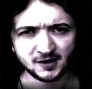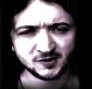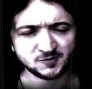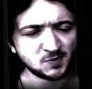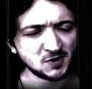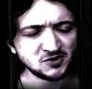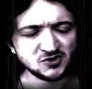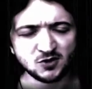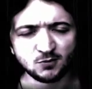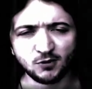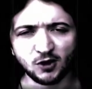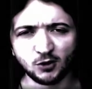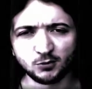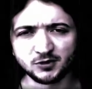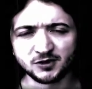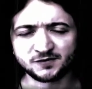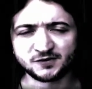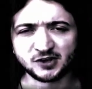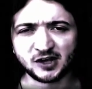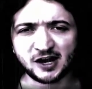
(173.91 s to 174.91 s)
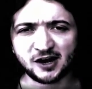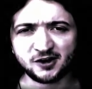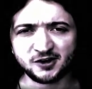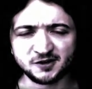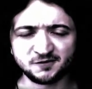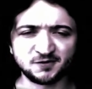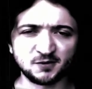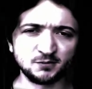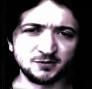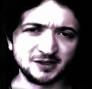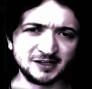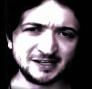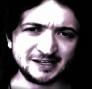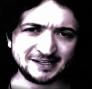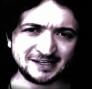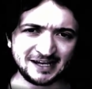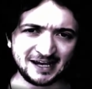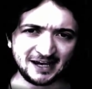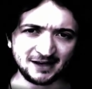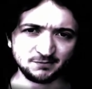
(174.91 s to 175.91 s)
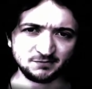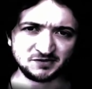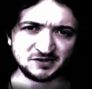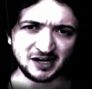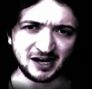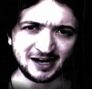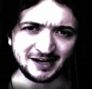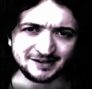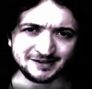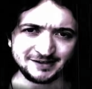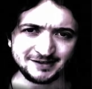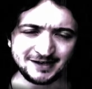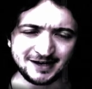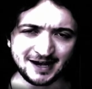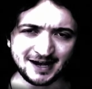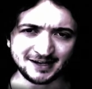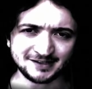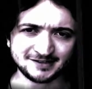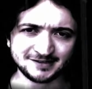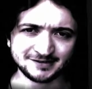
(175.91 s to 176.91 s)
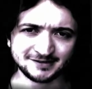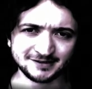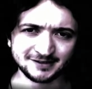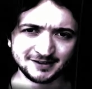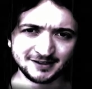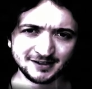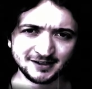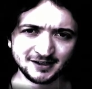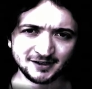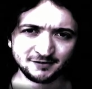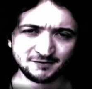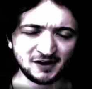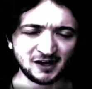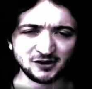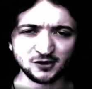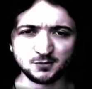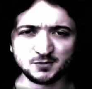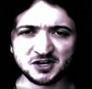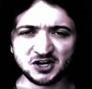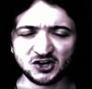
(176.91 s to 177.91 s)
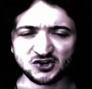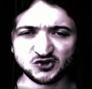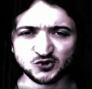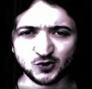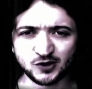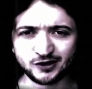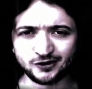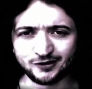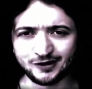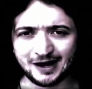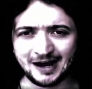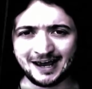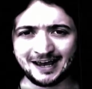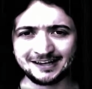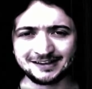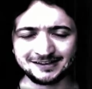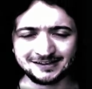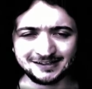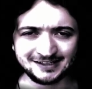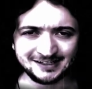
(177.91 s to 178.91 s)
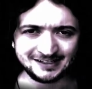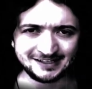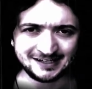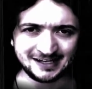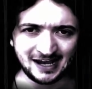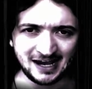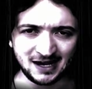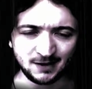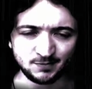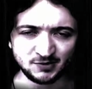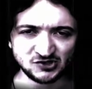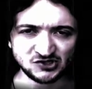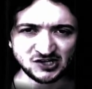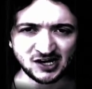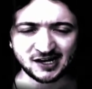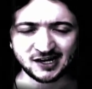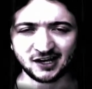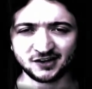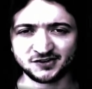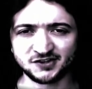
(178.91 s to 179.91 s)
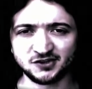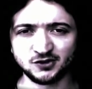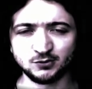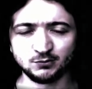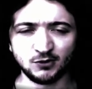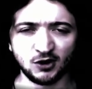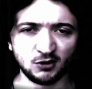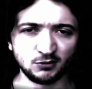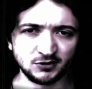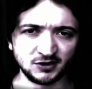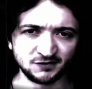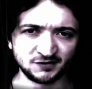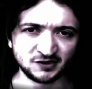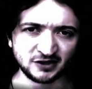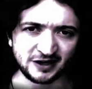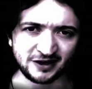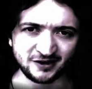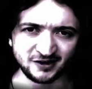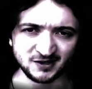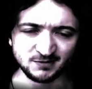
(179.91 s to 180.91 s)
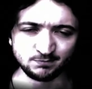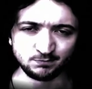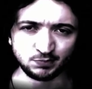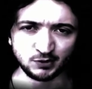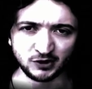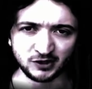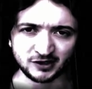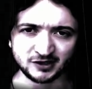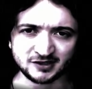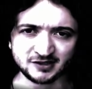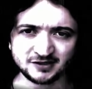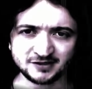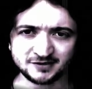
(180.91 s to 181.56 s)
That's been your Moment of Clarity from LeeCamp.net. Follow me on Twitter at LeeCamp and check out the new Moment of Clarity book.